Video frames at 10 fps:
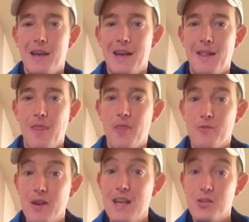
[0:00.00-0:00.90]
and
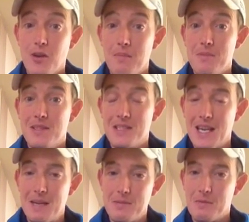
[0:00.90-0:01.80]
3 Trentman
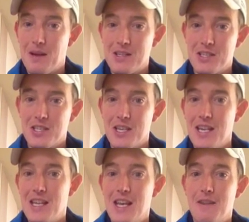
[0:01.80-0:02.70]
teams managed to
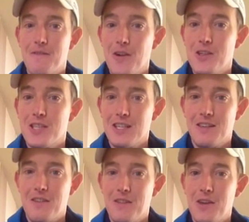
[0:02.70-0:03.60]
sneak in first, second
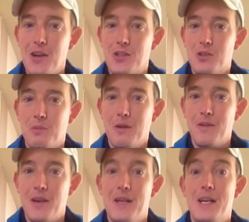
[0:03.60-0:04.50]
and third, so a bit of
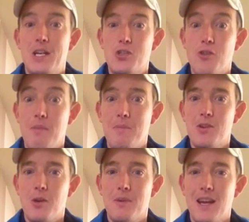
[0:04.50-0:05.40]
a Trentman
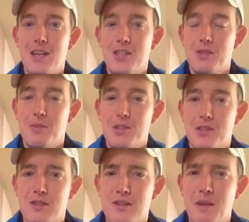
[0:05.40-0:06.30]
domination,
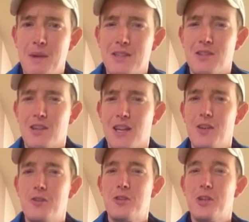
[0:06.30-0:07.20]
which they're best not get
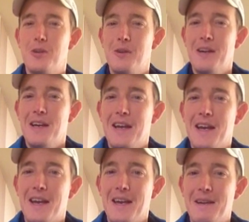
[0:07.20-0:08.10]
used to,
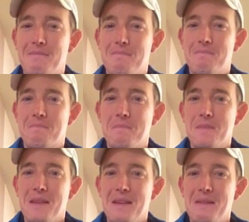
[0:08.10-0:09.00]

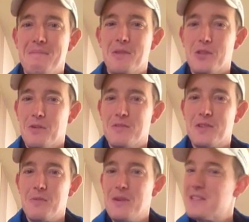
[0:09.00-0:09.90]
because
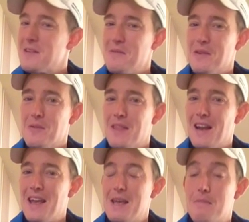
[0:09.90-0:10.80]
obviously we still want to win the
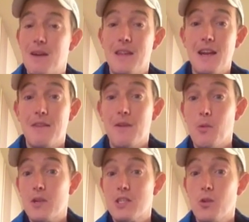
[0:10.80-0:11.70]
league. But at the end of it,
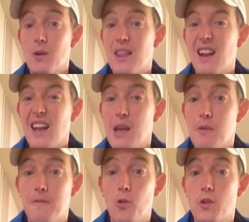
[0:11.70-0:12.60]
we're still winning the league
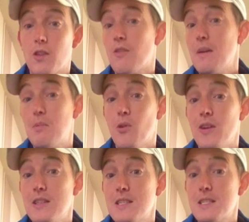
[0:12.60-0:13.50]
with 43
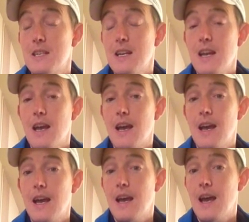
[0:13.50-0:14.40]
points.
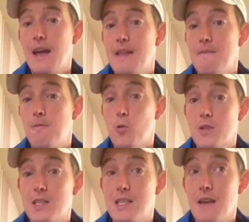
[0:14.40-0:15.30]
And
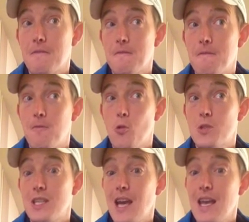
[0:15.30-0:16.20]
47,
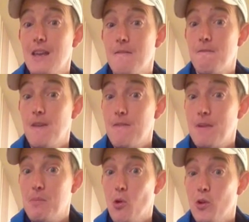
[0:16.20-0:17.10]
48 and
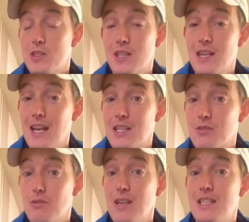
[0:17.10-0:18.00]
50 points are the next
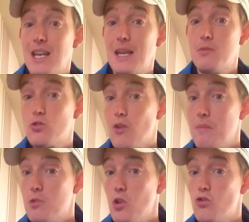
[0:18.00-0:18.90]
3 teams,
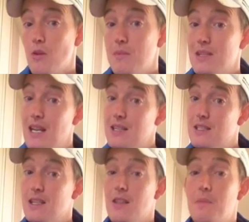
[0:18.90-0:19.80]
2 Trentman teams
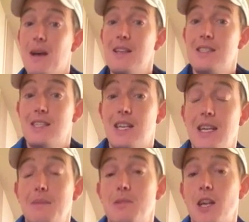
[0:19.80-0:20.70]
and another Barnsley
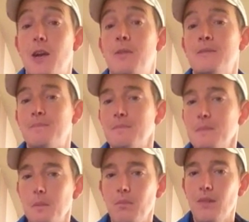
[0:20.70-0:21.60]
team. So
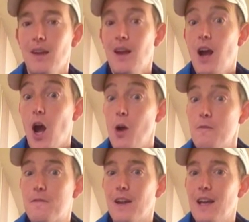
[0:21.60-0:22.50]

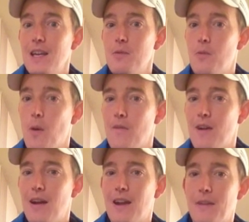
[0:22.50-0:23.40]
hopefully with 1
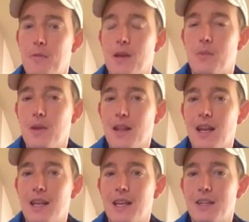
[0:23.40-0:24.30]
round left we can win the
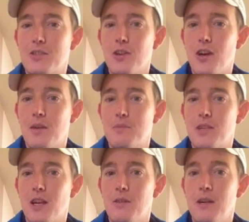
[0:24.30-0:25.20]
league next time.
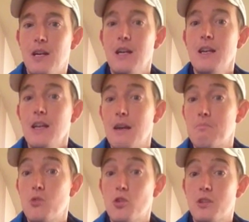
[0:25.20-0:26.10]
So yeah,
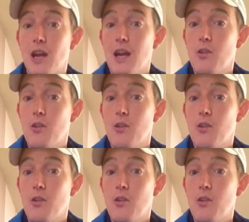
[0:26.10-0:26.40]
good day